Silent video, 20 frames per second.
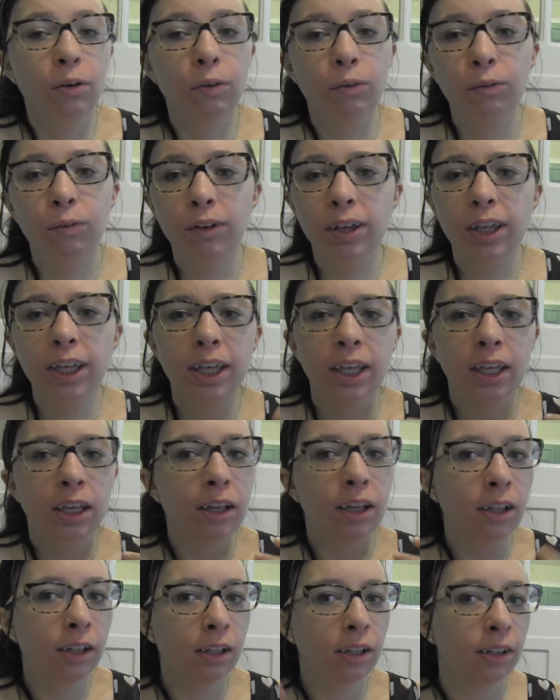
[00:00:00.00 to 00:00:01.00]

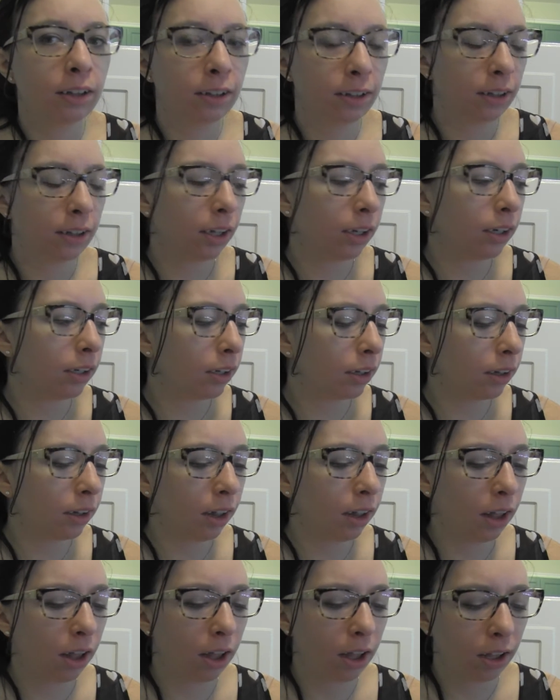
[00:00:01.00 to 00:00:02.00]
we sent a
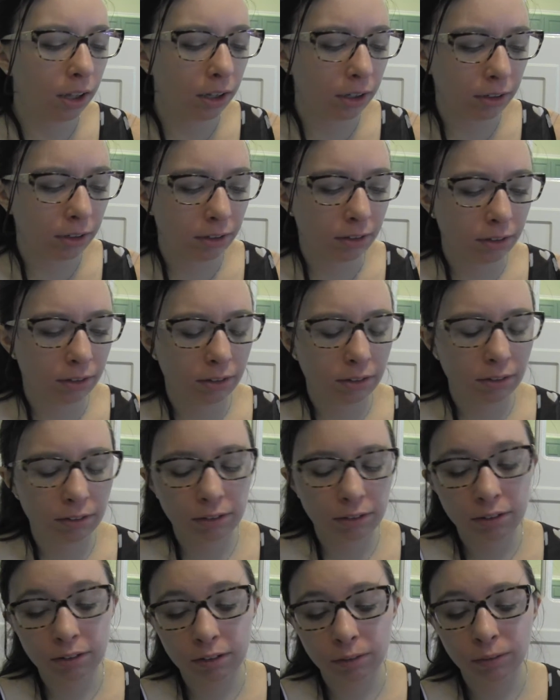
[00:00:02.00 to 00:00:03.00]
lot,
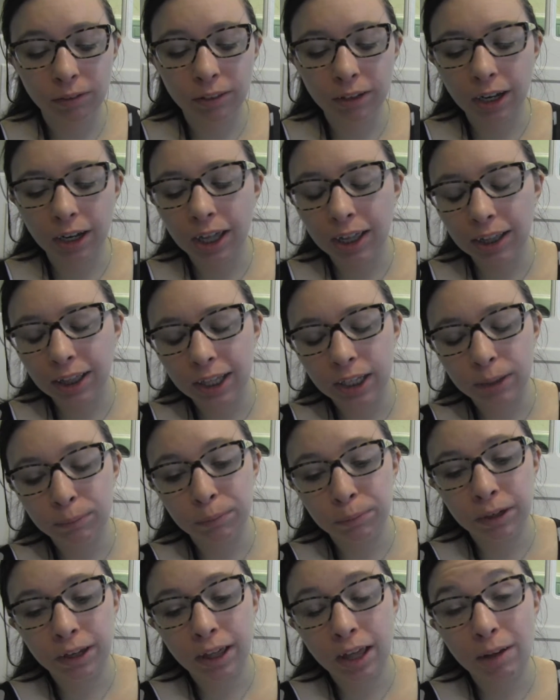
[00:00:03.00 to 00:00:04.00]
or the one that I like,
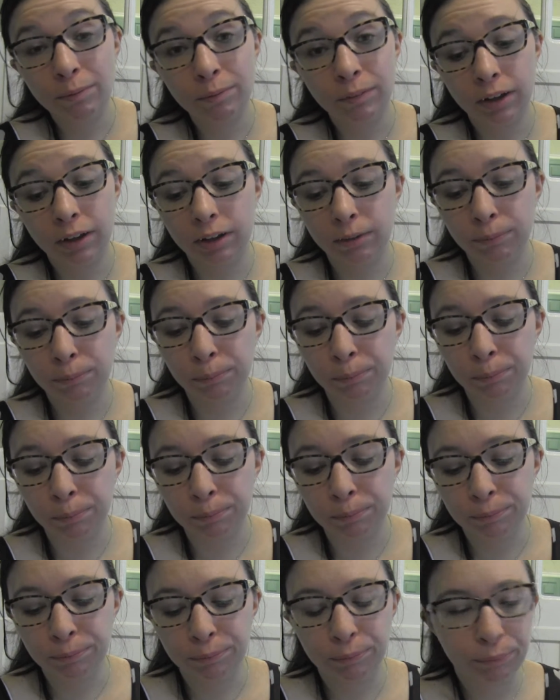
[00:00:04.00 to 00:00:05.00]
but I have my
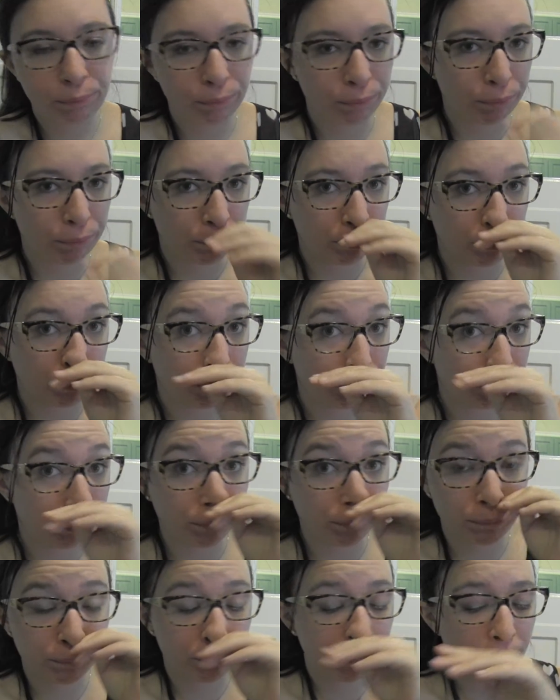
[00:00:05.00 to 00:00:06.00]

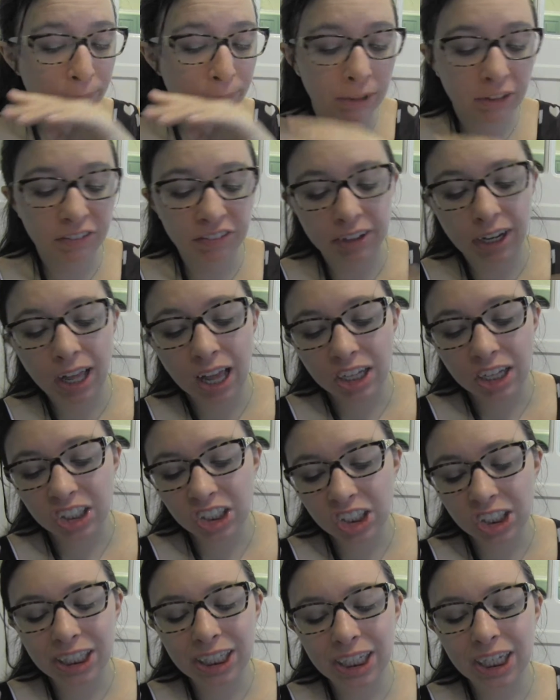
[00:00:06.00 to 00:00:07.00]
my best friend
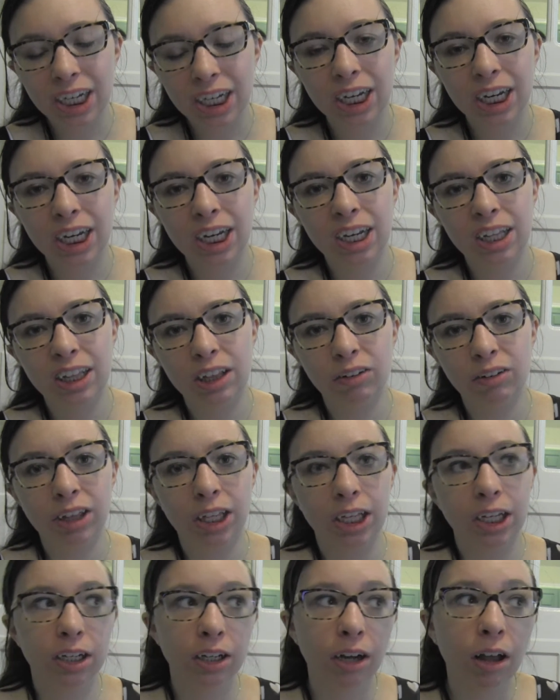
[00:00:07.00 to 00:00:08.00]
Ashley in it, and they're
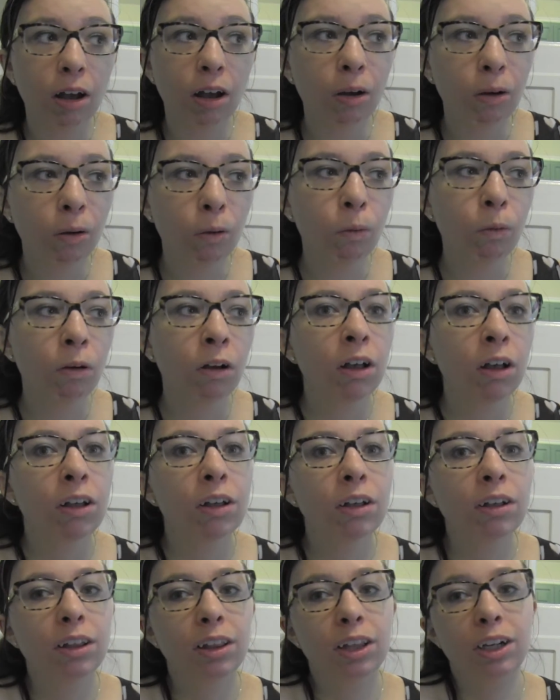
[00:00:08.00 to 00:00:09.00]
like, no,
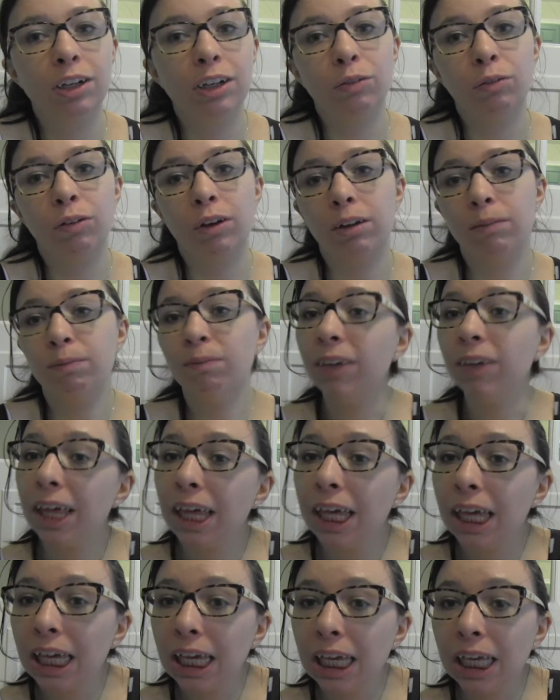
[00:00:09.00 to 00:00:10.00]
they just wanted
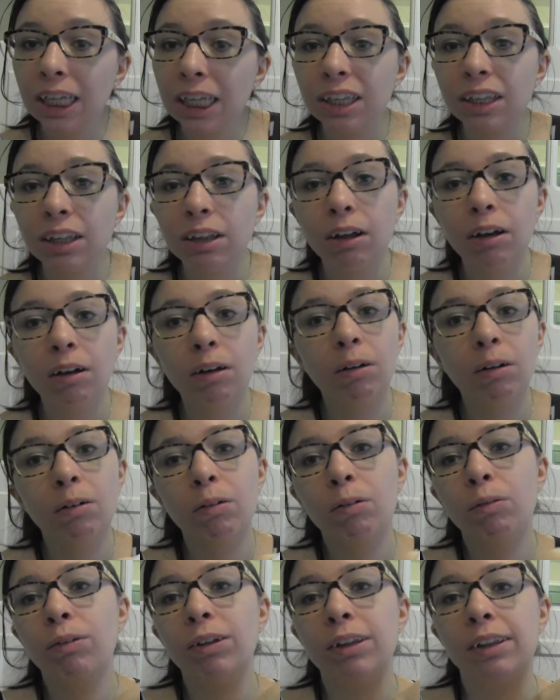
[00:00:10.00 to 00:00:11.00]
me.
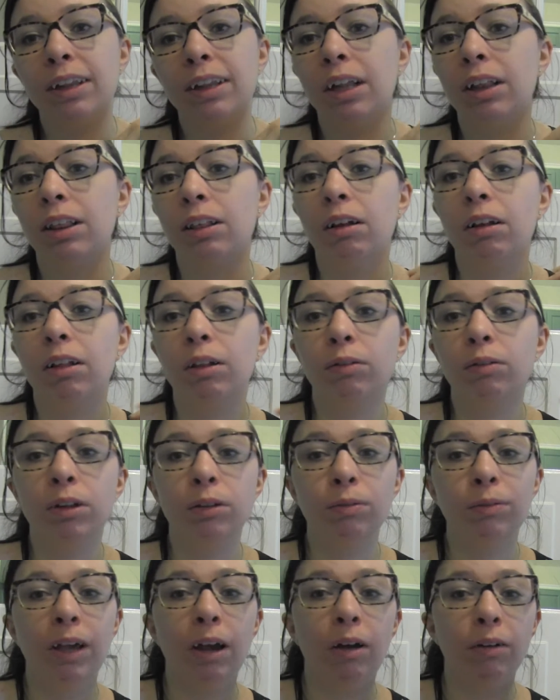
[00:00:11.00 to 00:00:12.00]
So we sent all the
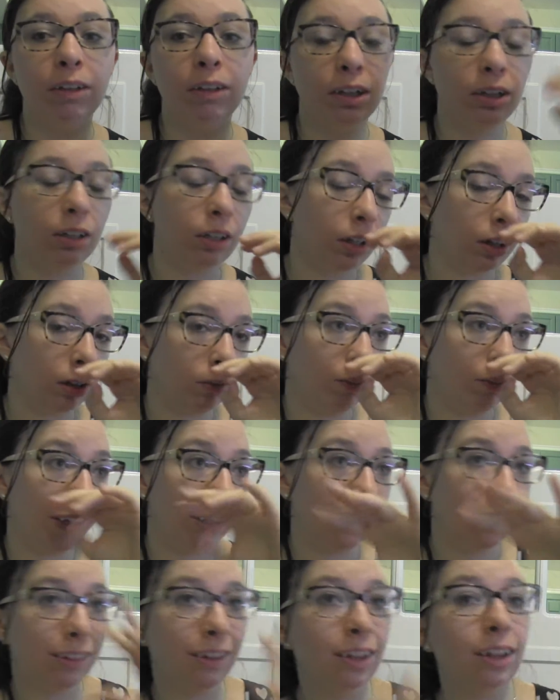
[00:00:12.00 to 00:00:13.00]
ones we have, like like me
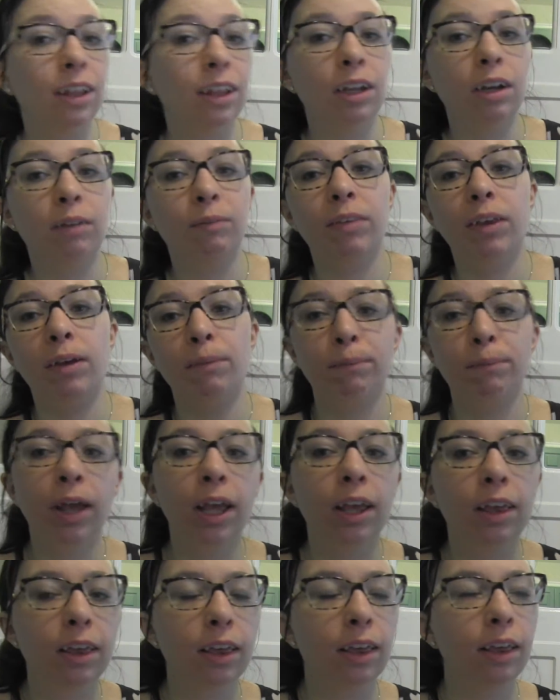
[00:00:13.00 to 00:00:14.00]
and Lily or me and
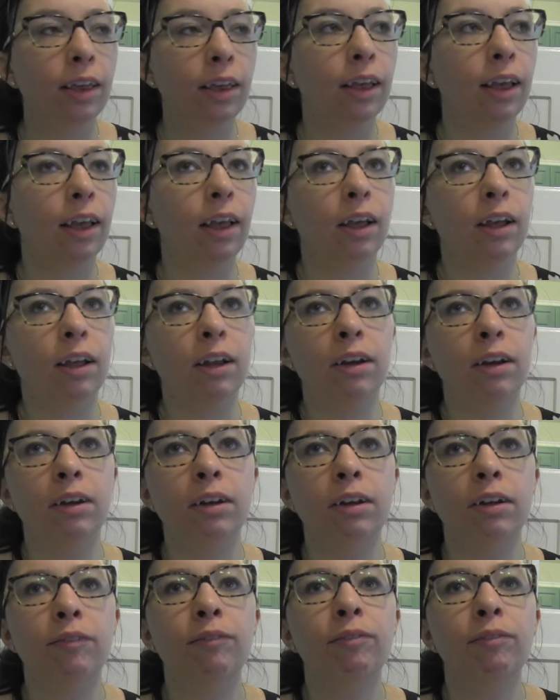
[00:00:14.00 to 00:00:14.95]
Becky, and